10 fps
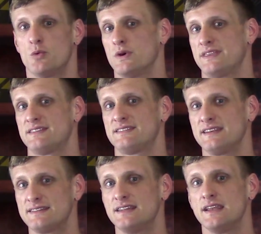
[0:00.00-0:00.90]
with
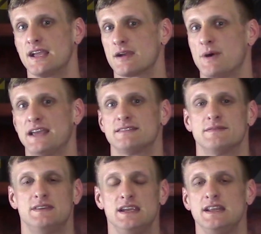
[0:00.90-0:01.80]
16 gigabytes
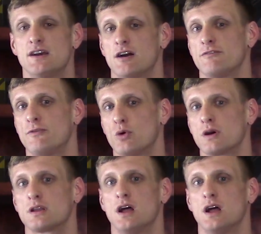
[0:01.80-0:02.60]
of DDR4,